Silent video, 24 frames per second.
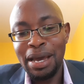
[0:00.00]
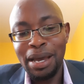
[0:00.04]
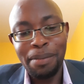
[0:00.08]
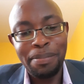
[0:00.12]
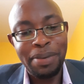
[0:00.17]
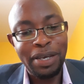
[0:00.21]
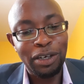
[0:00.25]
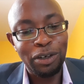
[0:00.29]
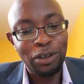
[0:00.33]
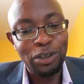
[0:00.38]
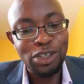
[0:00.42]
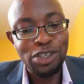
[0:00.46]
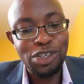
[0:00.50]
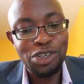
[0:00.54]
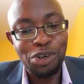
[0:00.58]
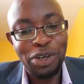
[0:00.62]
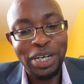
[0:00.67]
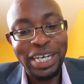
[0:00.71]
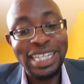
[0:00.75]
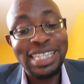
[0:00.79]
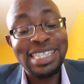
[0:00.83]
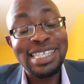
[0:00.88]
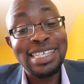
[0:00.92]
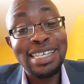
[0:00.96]
because
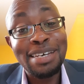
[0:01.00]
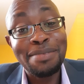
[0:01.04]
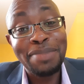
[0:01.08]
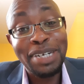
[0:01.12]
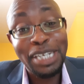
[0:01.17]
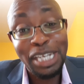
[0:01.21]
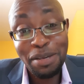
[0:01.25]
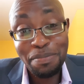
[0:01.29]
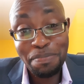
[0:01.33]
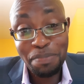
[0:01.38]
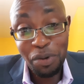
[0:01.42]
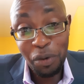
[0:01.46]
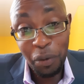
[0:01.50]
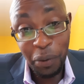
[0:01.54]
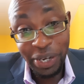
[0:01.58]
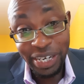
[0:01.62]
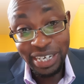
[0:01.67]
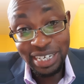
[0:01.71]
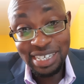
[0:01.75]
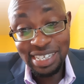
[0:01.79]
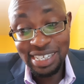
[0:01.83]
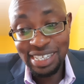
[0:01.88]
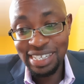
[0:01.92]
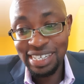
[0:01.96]
your Gethsemane
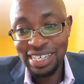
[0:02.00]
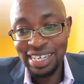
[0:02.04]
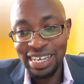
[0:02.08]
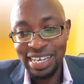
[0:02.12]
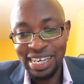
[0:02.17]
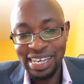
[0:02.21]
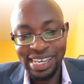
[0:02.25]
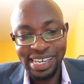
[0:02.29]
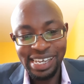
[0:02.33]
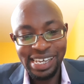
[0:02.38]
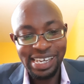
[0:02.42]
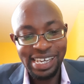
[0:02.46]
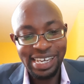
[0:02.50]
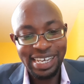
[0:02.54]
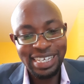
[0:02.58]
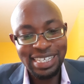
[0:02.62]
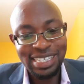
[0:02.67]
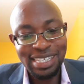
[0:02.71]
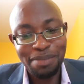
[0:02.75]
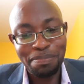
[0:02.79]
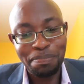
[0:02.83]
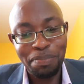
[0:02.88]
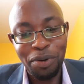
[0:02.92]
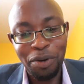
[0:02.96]
point
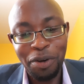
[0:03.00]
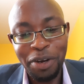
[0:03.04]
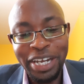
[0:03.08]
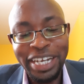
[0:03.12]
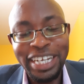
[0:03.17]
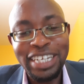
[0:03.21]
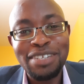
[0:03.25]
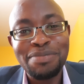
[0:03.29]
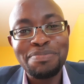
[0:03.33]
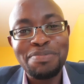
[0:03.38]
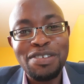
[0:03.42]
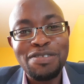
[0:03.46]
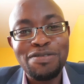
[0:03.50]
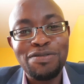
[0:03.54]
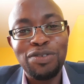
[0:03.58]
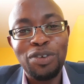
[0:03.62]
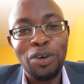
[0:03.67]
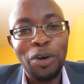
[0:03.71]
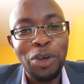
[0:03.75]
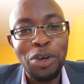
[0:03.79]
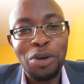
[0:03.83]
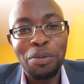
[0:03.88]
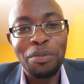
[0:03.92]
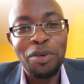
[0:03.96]
is a point
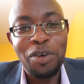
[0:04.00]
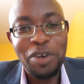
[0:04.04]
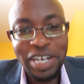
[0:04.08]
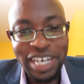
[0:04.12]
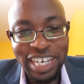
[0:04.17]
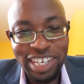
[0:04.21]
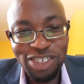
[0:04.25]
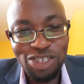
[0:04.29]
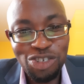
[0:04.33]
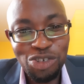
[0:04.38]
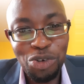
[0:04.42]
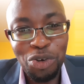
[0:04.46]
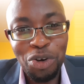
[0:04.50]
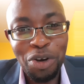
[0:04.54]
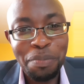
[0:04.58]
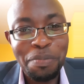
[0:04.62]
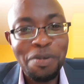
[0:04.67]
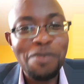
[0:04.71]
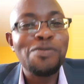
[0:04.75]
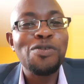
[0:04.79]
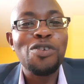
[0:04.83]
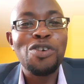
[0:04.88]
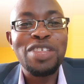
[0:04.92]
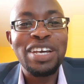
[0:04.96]
before your morning joy,
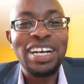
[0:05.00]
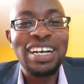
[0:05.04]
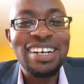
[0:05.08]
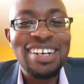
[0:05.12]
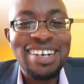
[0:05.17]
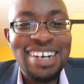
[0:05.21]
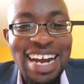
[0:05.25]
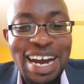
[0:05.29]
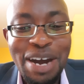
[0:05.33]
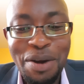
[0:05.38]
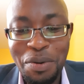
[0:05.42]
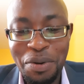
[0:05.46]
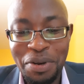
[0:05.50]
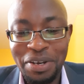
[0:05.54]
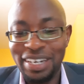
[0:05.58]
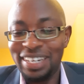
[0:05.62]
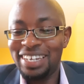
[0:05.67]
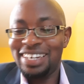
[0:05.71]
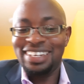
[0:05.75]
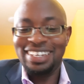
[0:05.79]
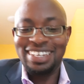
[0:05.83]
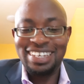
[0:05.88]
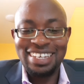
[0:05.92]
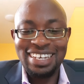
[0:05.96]
before the crown.
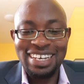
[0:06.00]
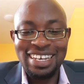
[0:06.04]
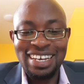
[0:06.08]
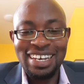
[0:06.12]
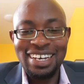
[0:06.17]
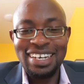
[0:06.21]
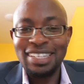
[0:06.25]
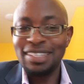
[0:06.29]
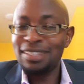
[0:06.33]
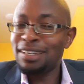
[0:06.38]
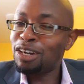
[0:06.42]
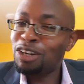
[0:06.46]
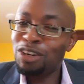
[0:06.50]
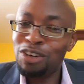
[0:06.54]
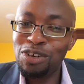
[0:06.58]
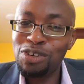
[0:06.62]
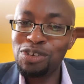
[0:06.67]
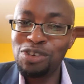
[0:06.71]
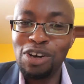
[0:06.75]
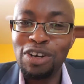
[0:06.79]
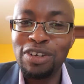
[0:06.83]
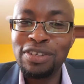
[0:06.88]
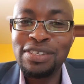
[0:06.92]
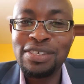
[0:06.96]
The
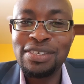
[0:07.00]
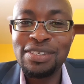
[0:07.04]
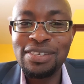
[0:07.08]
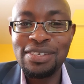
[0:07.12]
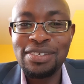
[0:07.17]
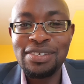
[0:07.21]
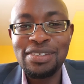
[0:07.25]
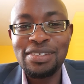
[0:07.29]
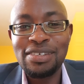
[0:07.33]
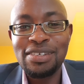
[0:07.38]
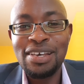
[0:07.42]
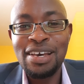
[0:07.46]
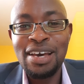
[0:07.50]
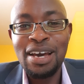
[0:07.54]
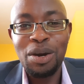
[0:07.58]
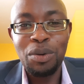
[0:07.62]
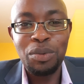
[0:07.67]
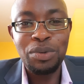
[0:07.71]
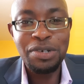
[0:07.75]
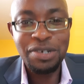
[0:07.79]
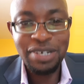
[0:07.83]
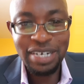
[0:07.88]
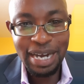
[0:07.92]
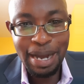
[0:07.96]
cross
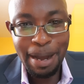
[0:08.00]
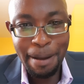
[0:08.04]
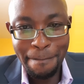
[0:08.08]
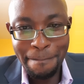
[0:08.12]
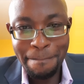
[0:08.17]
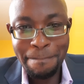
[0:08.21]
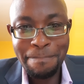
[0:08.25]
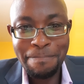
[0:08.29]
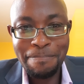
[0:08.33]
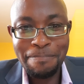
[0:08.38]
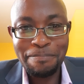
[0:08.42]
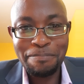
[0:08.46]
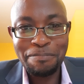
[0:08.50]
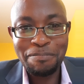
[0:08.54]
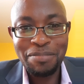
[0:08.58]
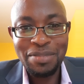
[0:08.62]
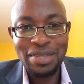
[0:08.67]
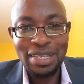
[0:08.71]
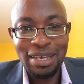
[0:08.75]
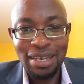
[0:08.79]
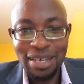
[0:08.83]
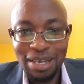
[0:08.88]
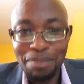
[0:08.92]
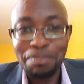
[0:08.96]
will come,
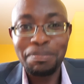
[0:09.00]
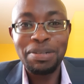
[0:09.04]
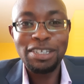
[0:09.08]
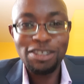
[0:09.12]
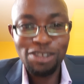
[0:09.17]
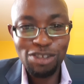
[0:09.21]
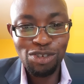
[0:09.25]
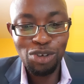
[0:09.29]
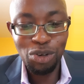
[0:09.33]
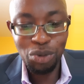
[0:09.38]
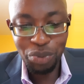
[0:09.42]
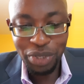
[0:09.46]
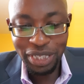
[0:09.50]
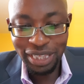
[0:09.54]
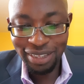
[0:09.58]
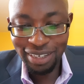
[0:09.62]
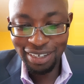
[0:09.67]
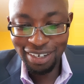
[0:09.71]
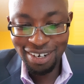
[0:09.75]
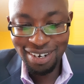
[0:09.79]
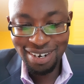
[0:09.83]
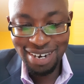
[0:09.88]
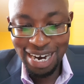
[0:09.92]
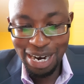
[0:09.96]
but so will the
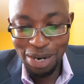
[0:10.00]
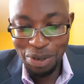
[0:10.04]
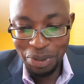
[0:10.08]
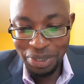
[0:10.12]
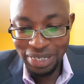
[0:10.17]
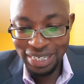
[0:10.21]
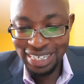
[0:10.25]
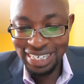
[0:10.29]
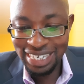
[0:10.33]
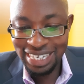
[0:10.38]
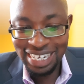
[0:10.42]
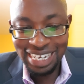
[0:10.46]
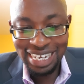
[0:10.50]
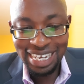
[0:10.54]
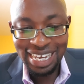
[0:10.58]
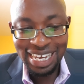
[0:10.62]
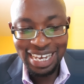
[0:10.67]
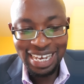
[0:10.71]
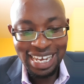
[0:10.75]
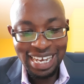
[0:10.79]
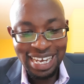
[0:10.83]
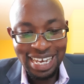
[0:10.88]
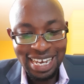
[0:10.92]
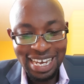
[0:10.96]
crown.
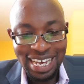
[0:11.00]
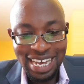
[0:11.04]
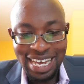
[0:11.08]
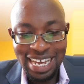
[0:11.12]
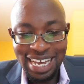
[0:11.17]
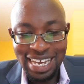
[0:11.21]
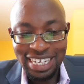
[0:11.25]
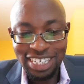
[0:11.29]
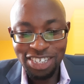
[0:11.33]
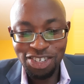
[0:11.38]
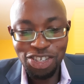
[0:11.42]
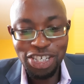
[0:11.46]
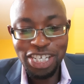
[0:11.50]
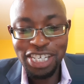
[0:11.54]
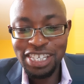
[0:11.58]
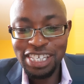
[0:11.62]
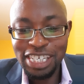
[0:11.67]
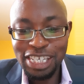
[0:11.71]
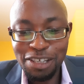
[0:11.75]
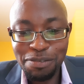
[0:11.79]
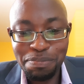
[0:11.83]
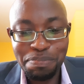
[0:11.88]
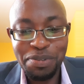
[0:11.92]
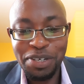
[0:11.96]

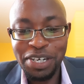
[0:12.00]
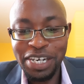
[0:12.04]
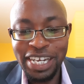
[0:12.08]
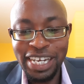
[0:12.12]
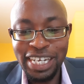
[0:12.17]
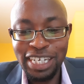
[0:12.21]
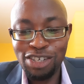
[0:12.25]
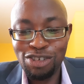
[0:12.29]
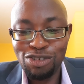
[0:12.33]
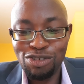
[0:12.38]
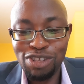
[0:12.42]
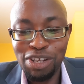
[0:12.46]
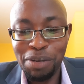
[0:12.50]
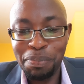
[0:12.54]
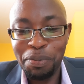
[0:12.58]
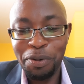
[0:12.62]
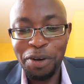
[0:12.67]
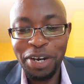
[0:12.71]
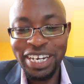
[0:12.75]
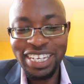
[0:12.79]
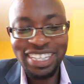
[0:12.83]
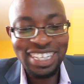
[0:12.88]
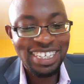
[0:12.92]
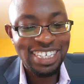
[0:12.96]
Jesus prayed to the
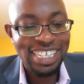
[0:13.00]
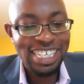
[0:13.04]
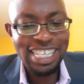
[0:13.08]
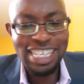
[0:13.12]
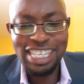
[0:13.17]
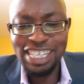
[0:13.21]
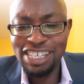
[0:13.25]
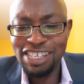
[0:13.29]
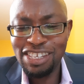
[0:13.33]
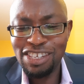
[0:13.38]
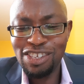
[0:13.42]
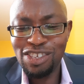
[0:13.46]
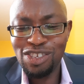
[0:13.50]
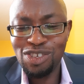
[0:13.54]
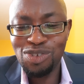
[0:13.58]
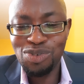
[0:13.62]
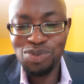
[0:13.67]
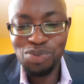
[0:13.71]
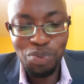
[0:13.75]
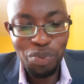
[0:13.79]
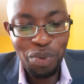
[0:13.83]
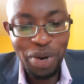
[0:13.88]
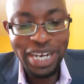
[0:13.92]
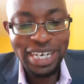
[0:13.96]
point that his
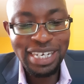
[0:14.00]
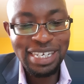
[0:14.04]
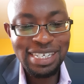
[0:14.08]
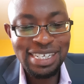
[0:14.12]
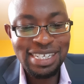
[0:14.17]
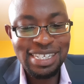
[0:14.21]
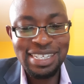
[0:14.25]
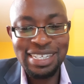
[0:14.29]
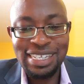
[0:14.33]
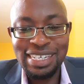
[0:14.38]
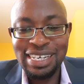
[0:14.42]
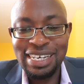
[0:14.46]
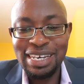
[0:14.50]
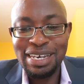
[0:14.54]
sweat,